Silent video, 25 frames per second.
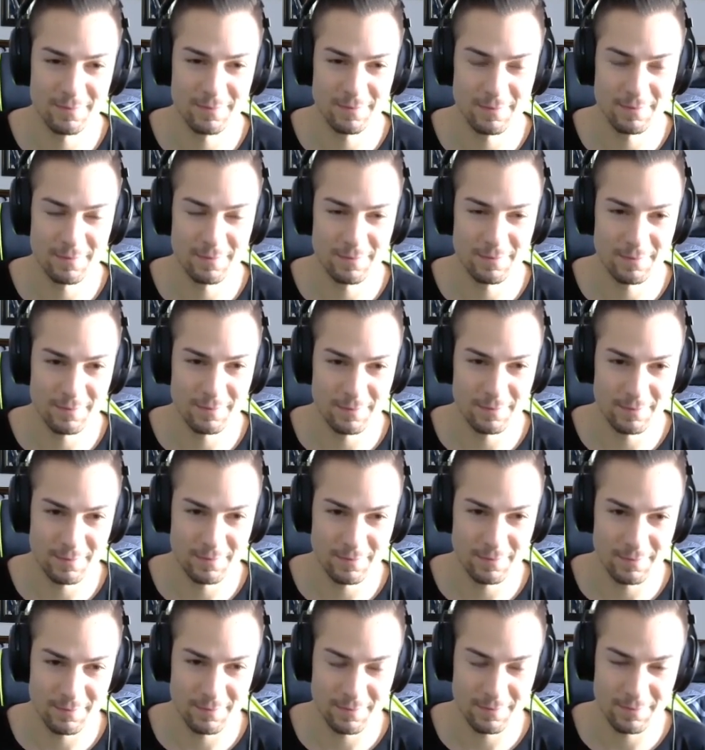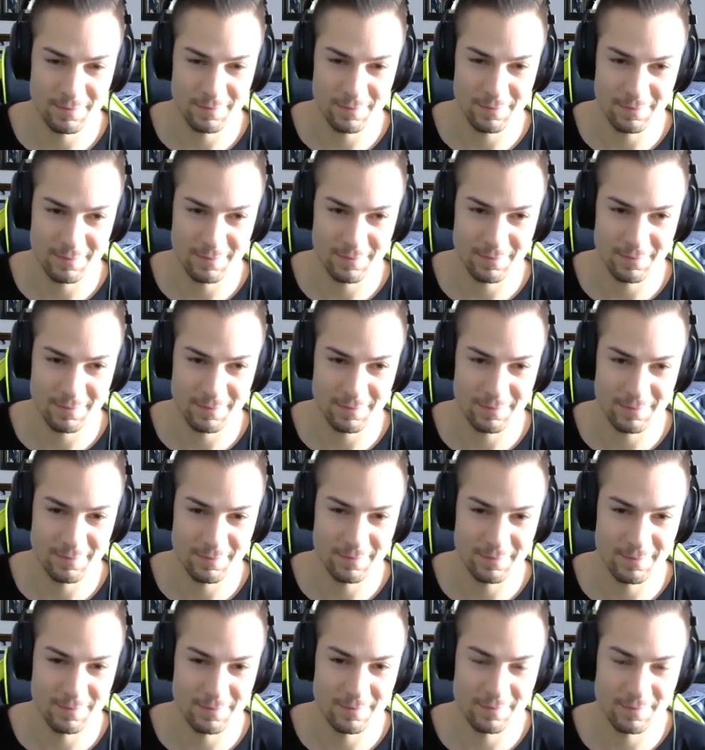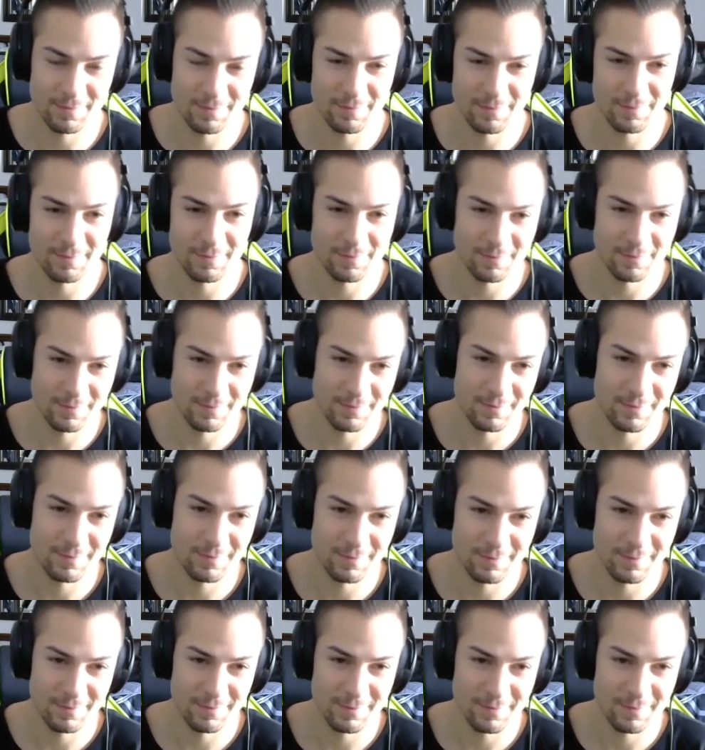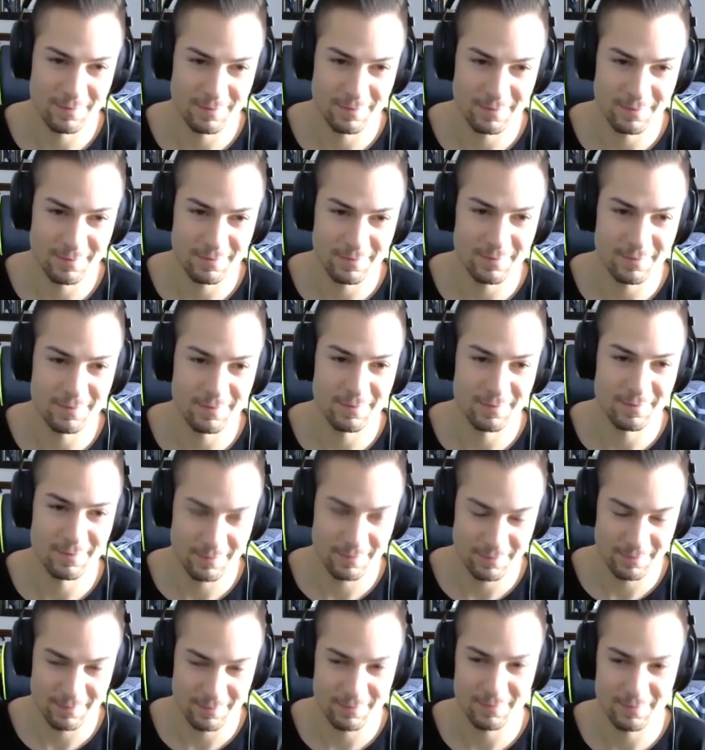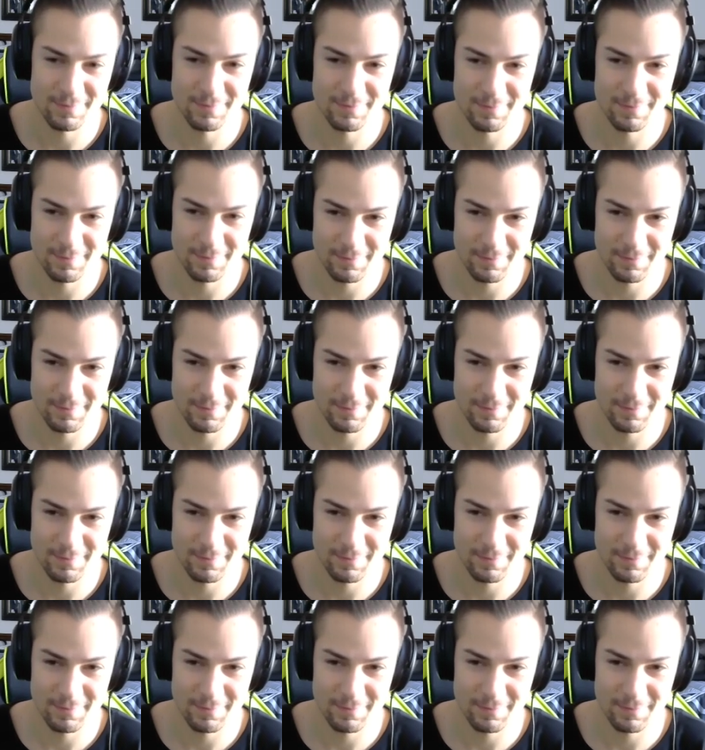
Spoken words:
No words are spoken by the person on screen.